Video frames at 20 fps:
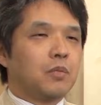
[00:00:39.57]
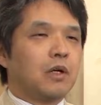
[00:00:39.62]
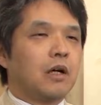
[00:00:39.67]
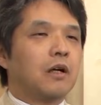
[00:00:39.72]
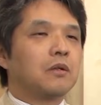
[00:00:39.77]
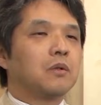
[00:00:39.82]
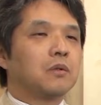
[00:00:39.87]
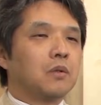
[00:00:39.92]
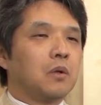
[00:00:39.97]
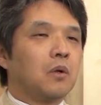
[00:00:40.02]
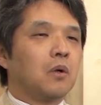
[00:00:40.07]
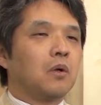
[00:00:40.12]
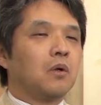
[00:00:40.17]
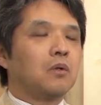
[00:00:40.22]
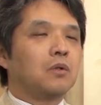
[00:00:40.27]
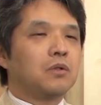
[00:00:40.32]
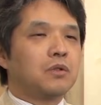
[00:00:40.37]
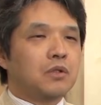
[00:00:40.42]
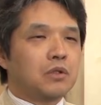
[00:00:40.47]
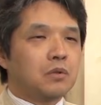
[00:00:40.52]
yet many
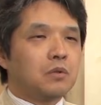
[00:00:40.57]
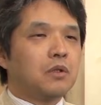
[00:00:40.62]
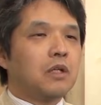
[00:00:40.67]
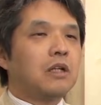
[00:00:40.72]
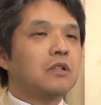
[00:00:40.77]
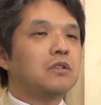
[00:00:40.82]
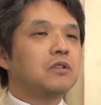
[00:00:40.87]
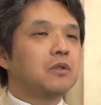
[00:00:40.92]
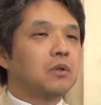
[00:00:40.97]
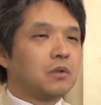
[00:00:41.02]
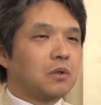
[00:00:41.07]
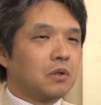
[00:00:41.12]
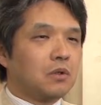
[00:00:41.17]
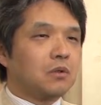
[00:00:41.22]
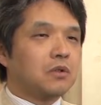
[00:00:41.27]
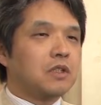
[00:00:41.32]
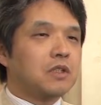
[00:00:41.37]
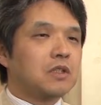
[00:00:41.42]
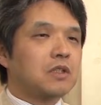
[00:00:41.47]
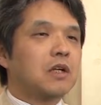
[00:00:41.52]
scientists once
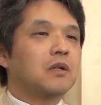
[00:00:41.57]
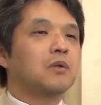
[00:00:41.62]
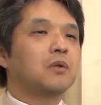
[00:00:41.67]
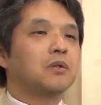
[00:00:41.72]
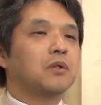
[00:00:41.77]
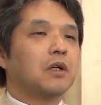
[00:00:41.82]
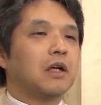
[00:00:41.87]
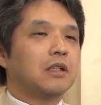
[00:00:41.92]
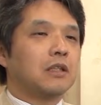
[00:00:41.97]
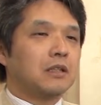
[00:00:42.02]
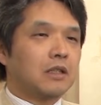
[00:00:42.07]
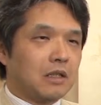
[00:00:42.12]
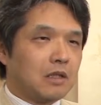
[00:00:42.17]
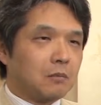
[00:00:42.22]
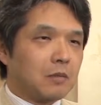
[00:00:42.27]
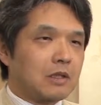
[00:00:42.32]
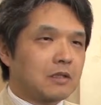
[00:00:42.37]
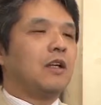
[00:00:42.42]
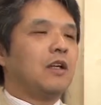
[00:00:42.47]
believed it was impossible.